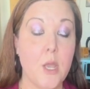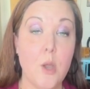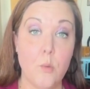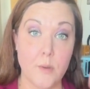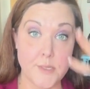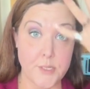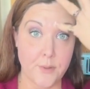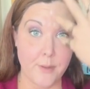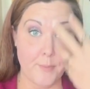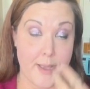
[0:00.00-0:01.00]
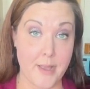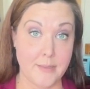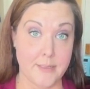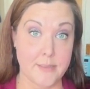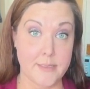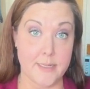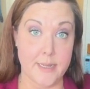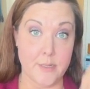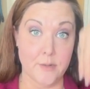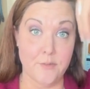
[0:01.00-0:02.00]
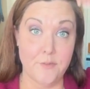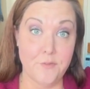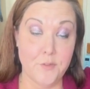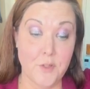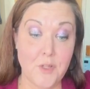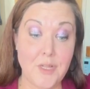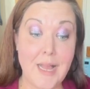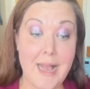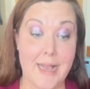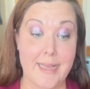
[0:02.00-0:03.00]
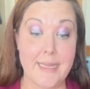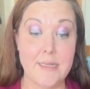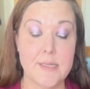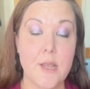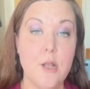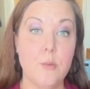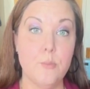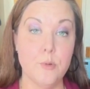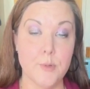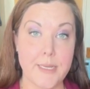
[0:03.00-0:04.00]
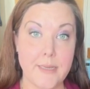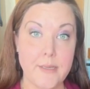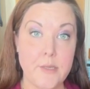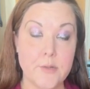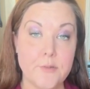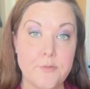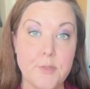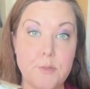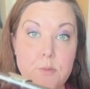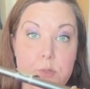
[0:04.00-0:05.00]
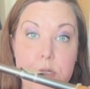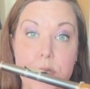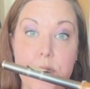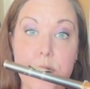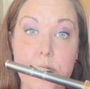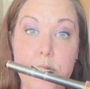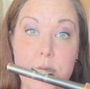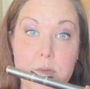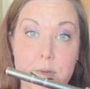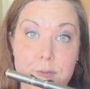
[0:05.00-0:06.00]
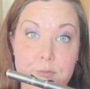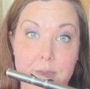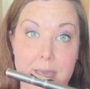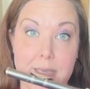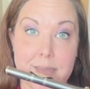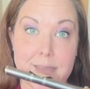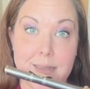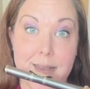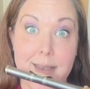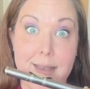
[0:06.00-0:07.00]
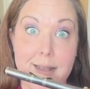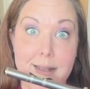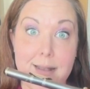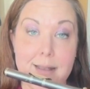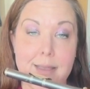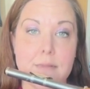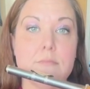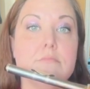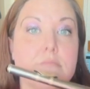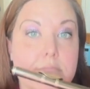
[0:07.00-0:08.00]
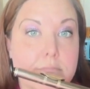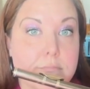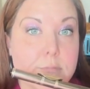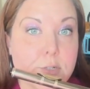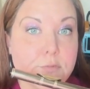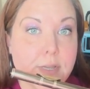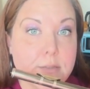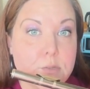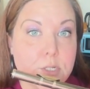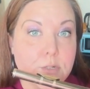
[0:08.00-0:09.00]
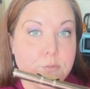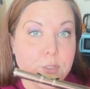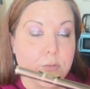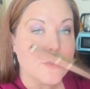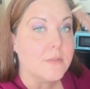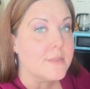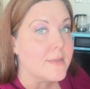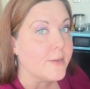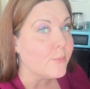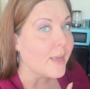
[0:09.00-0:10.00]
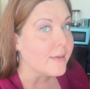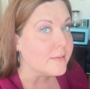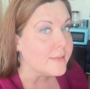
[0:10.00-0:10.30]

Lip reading: Once you are balanced and at your full height, bring your flute to your face, not your face to your flute, because now you're back into